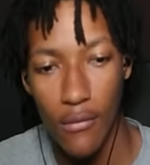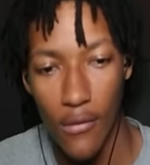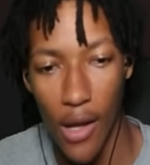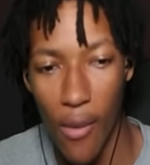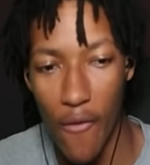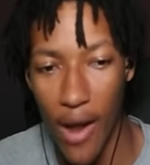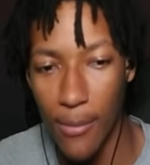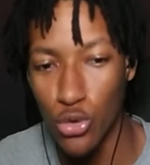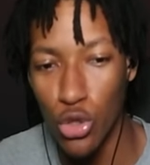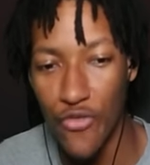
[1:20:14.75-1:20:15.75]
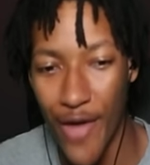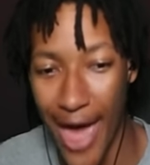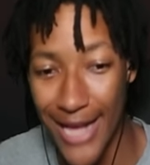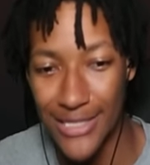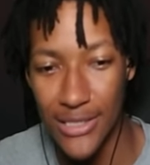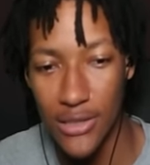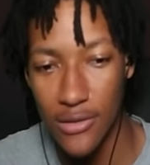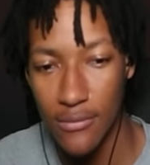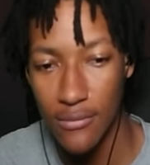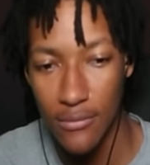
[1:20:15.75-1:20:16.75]
I'm over here. I'm still looking for X's.
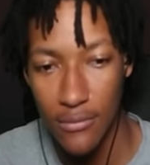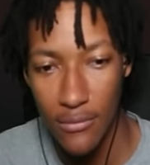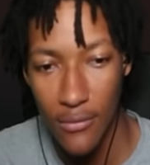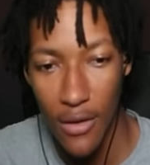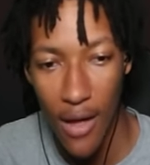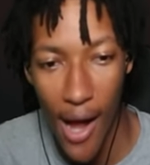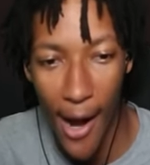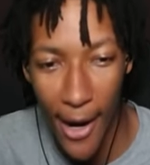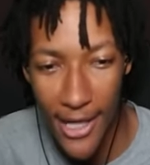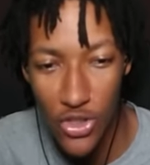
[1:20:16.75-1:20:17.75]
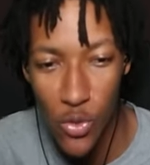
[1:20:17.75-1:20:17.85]
I, I still